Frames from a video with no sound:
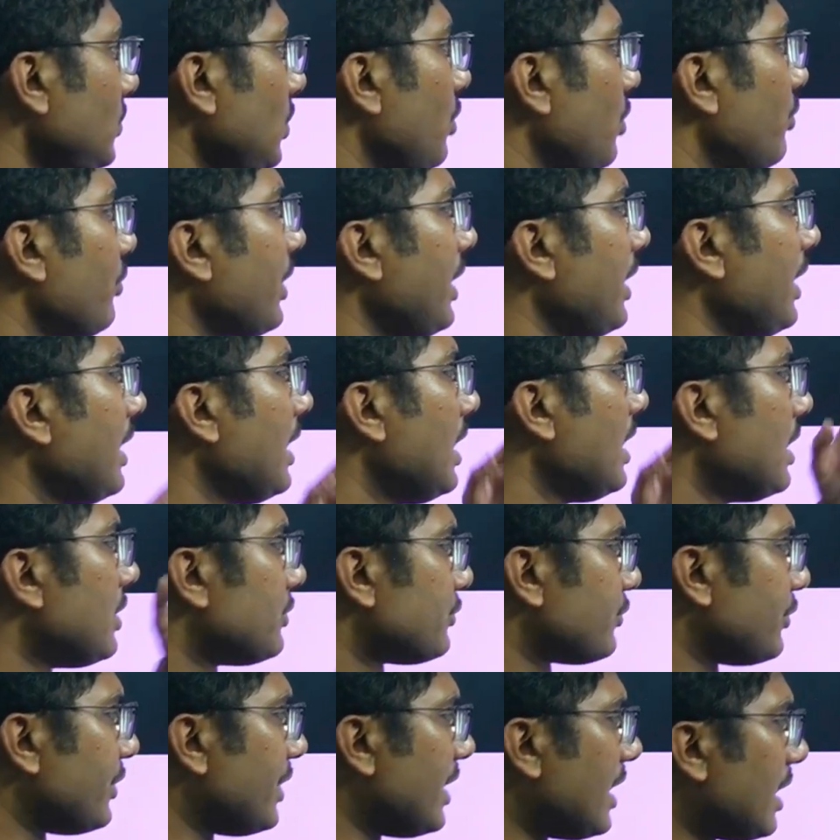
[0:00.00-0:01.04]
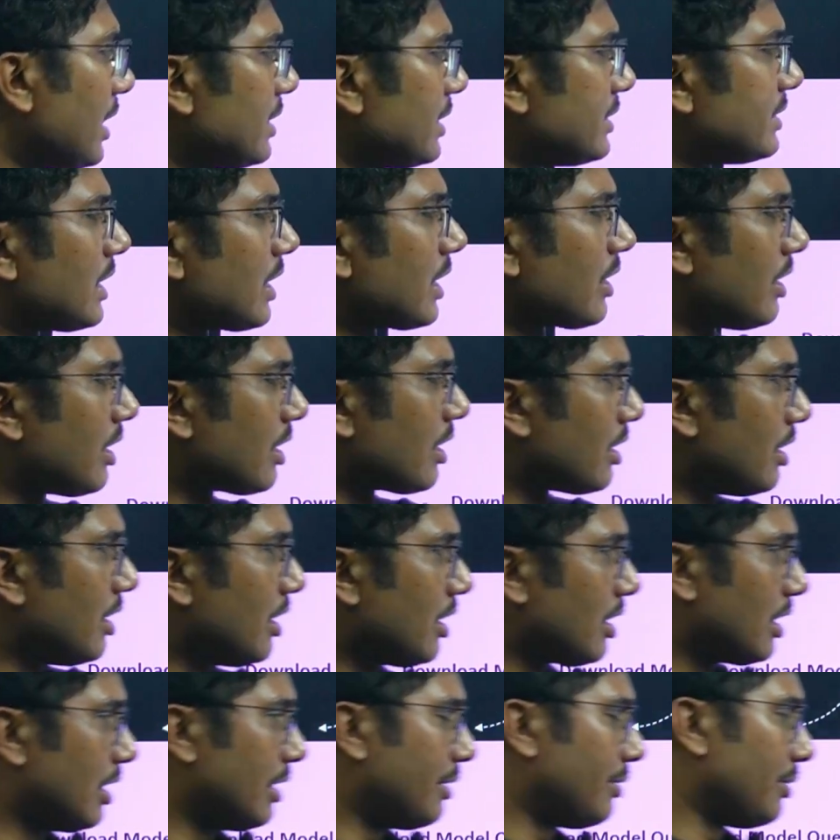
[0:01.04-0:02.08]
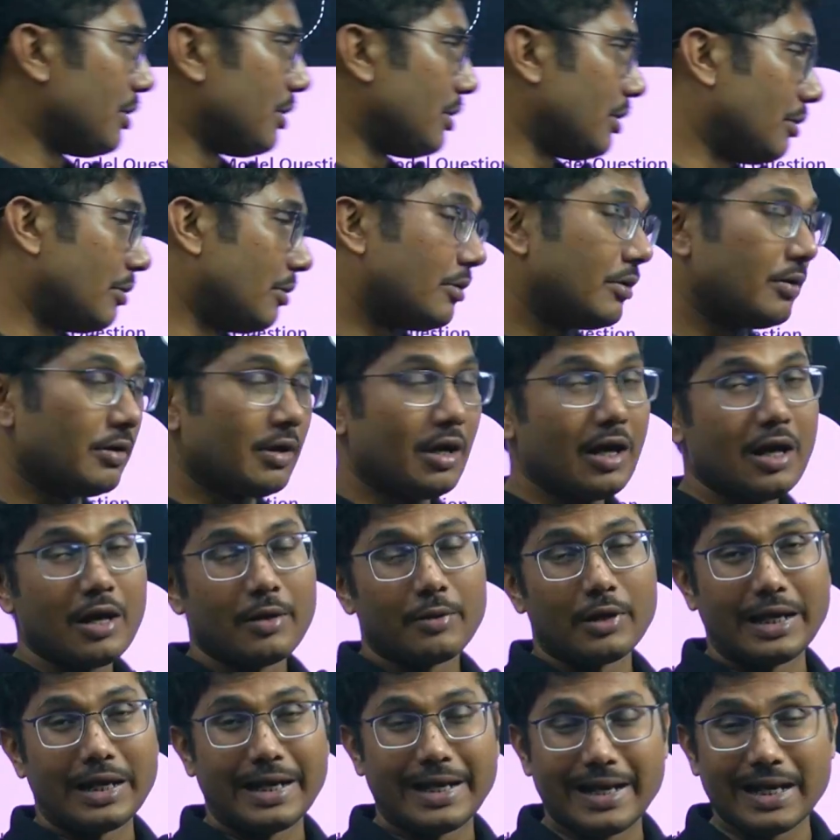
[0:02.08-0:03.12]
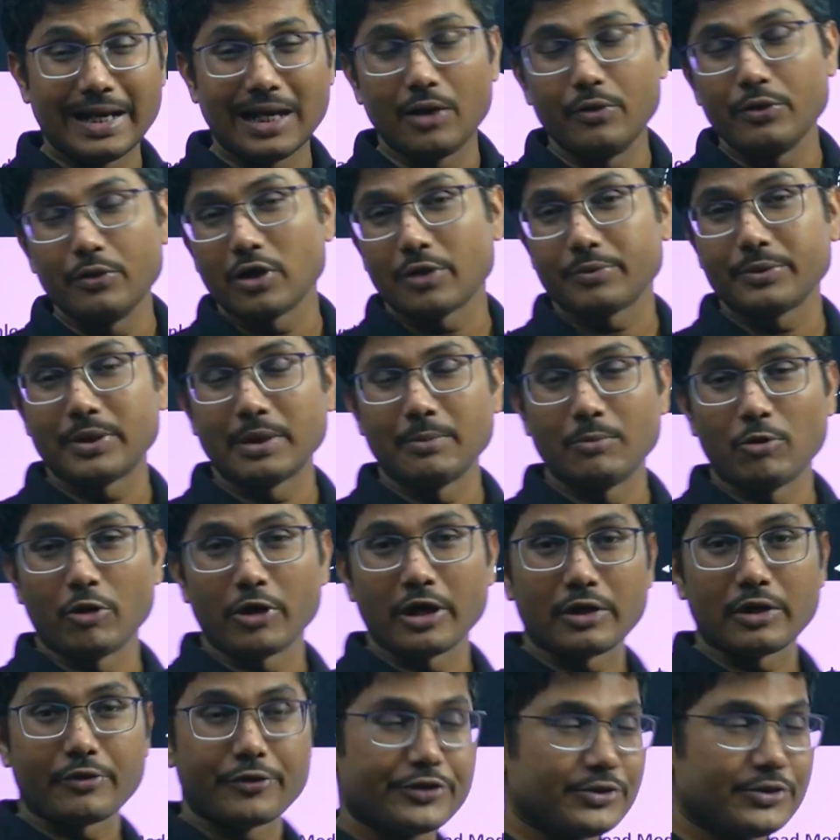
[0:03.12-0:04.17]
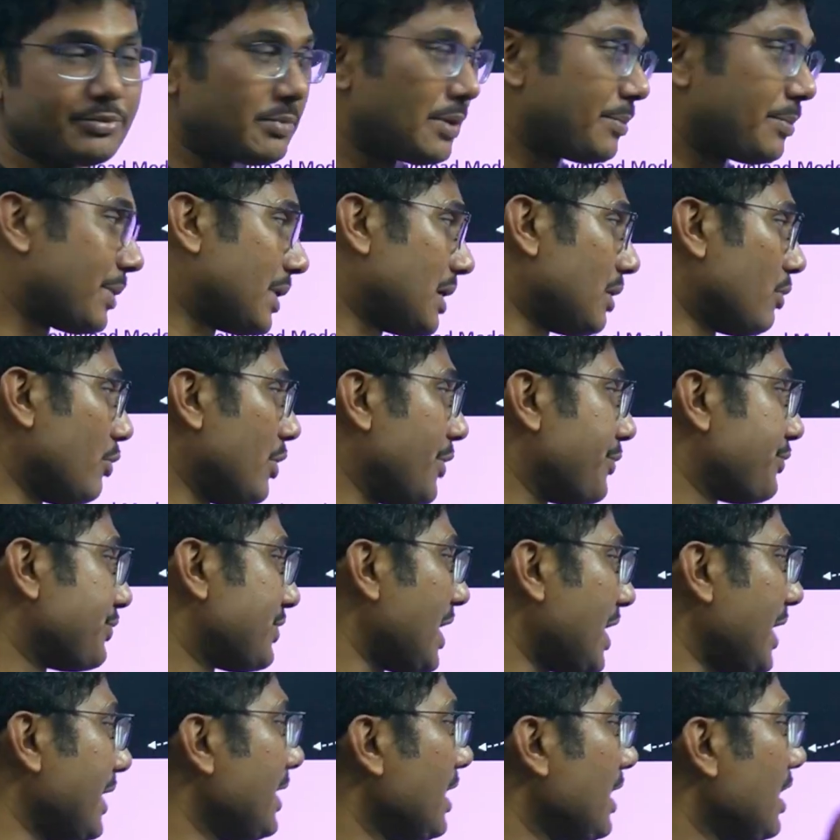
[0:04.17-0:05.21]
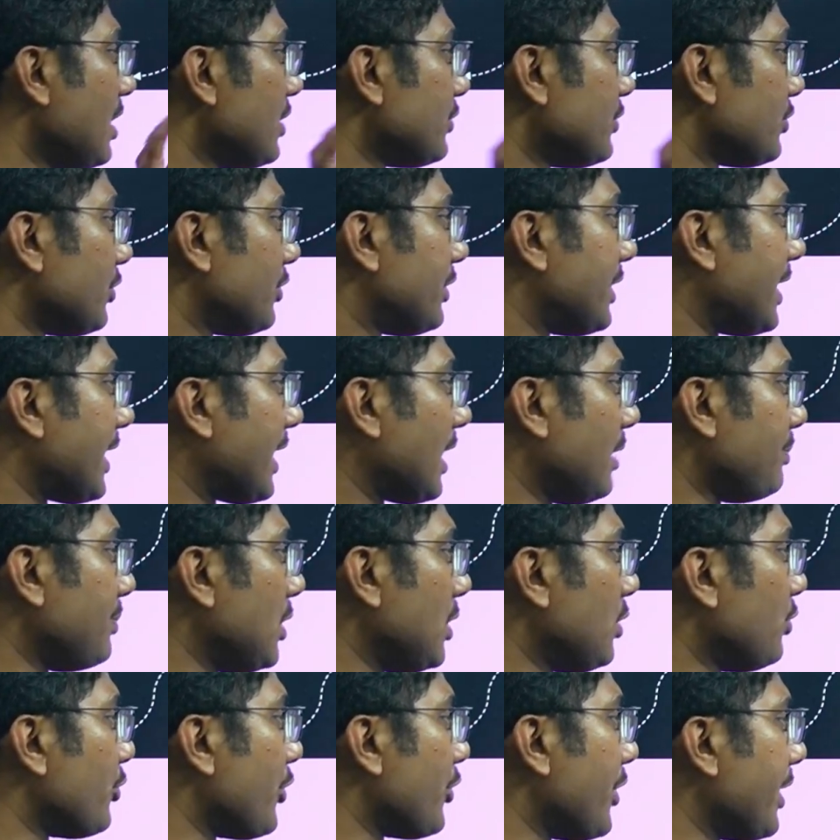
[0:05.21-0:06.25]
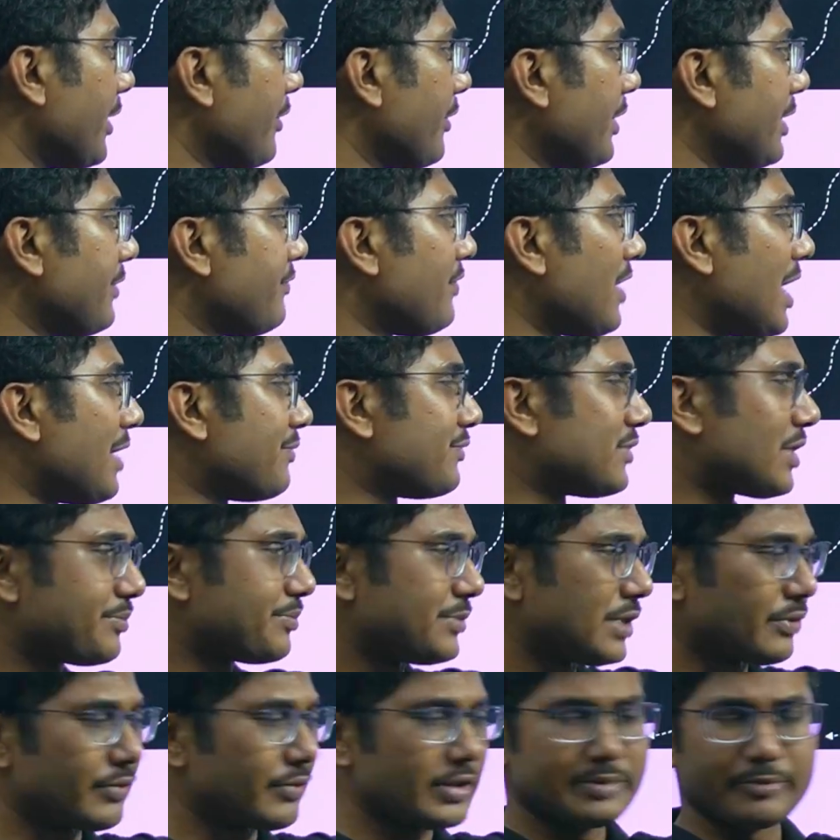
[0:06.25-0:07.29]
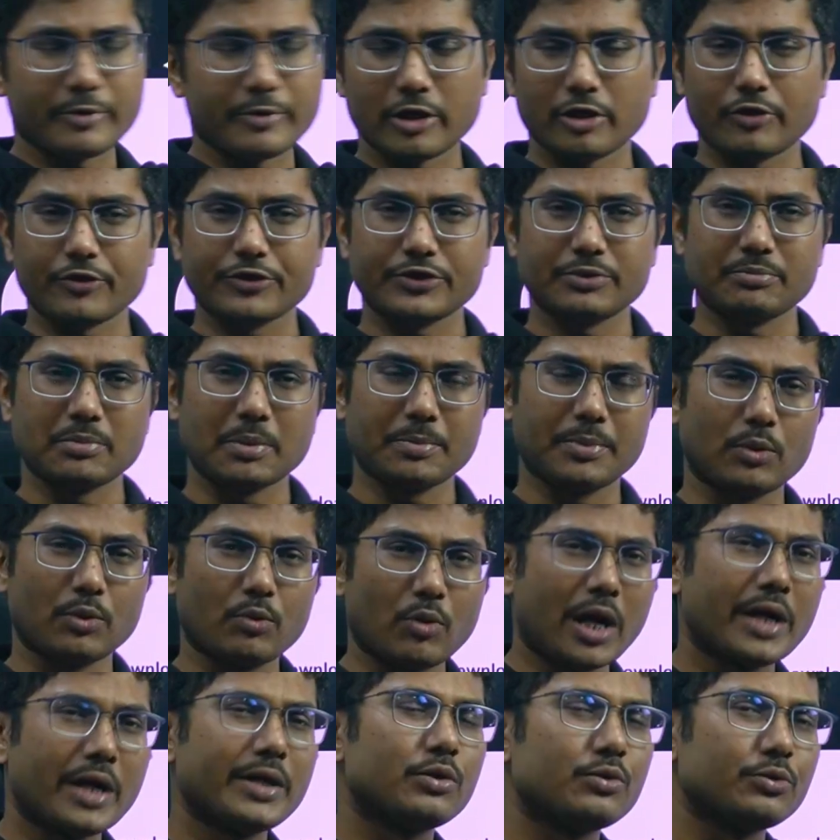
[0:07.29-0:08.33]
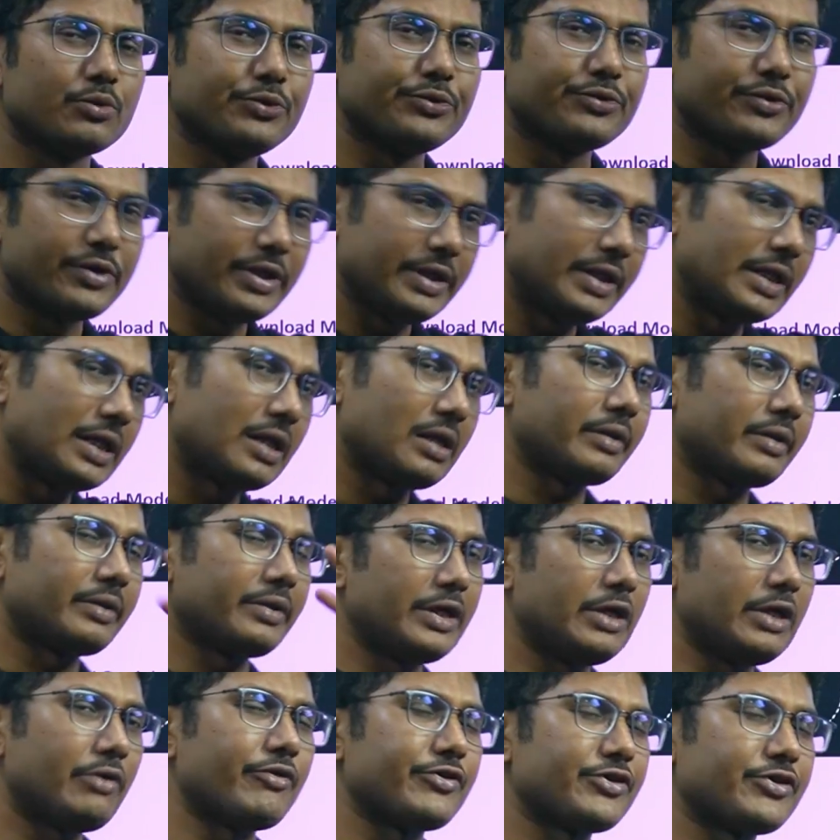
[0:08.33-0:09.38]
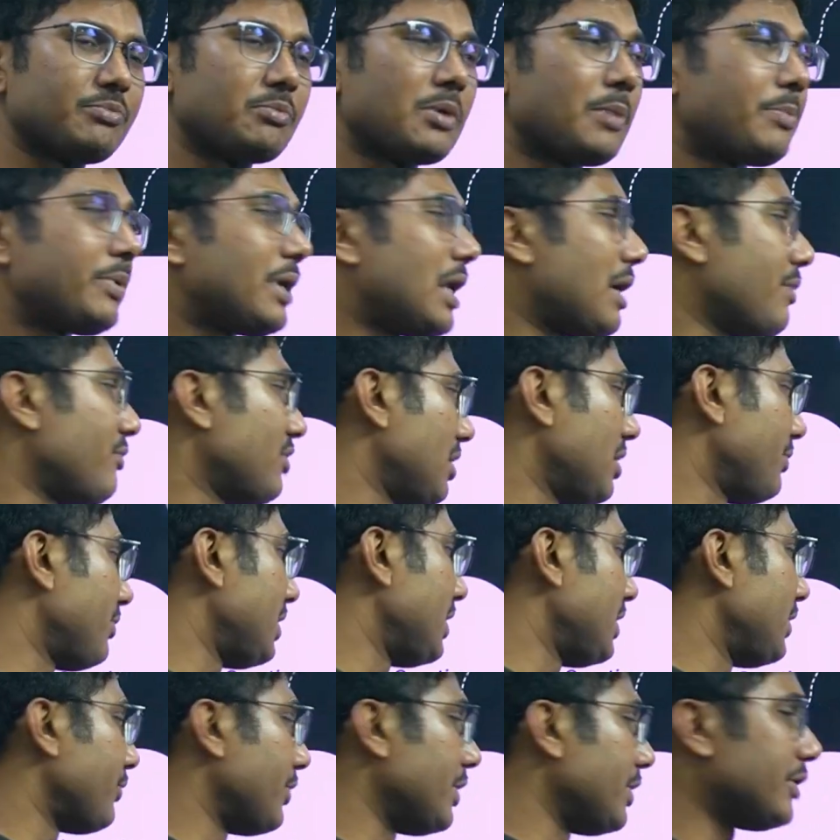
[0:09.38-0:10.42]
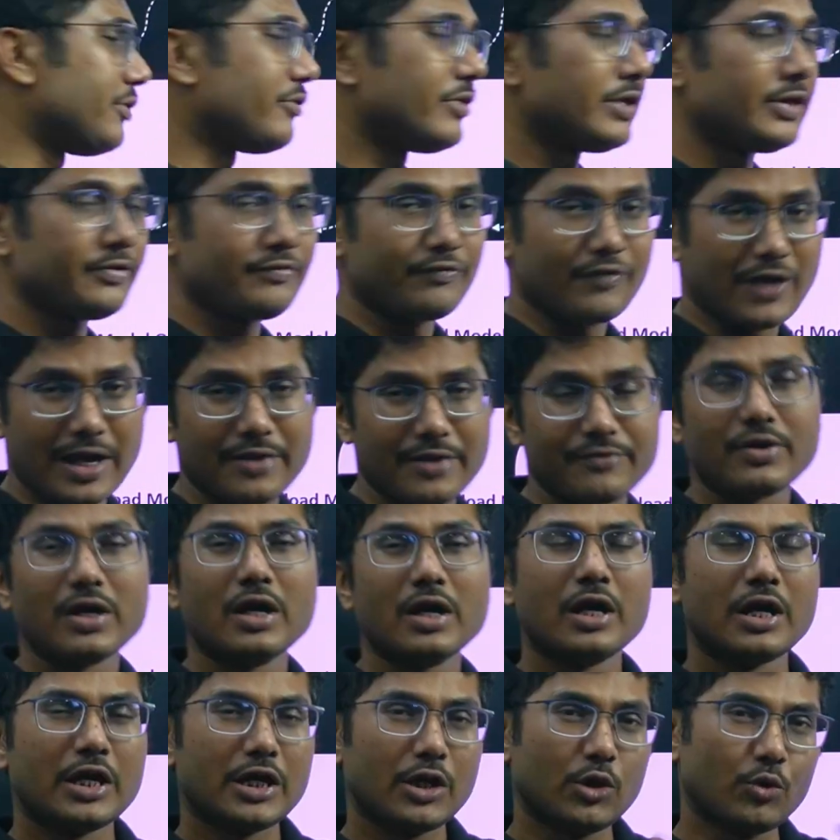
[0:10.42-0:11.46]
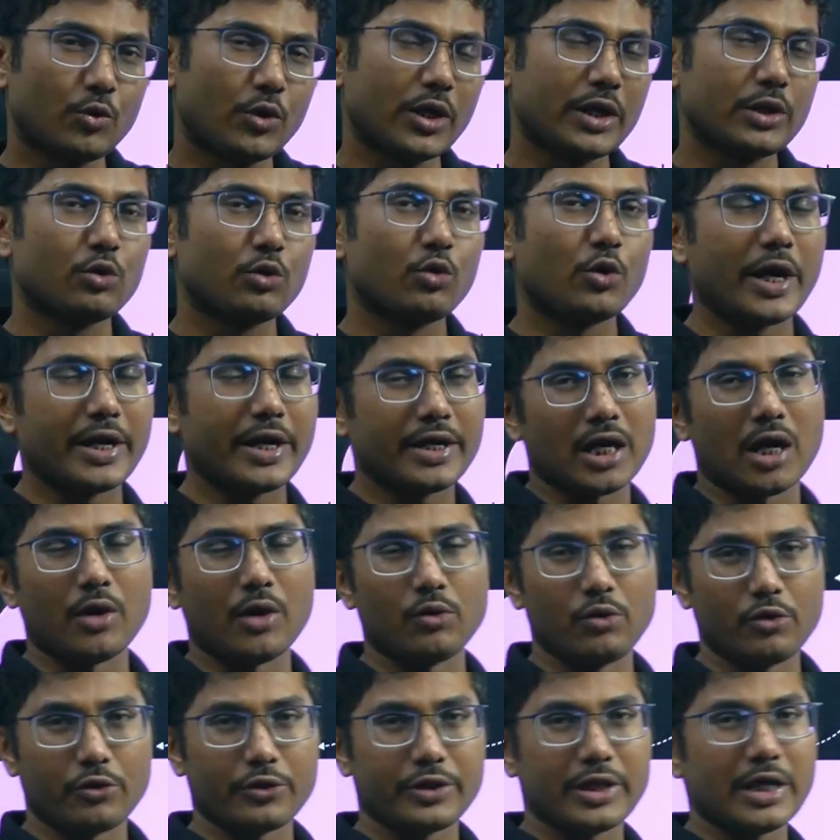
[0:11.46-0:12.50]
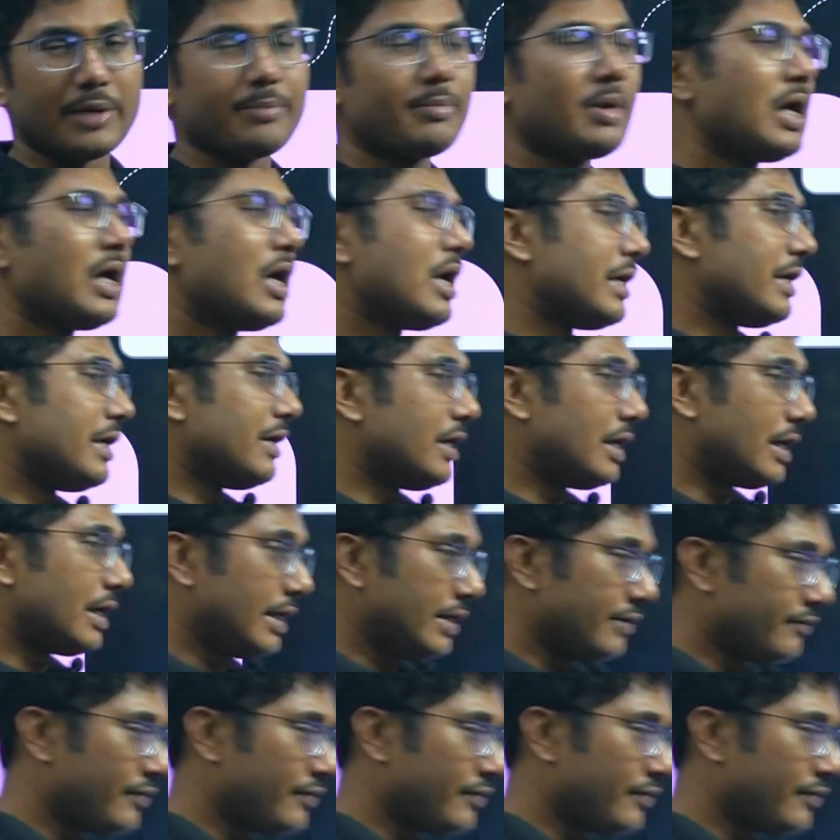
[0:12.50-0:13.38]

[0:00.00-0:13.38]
Okay, so here is the layout of the model question paper website. So second PU 2025 subject wise model question paper 1, 2, 3, there are 3 question paper available in 2025. You can go and download them. In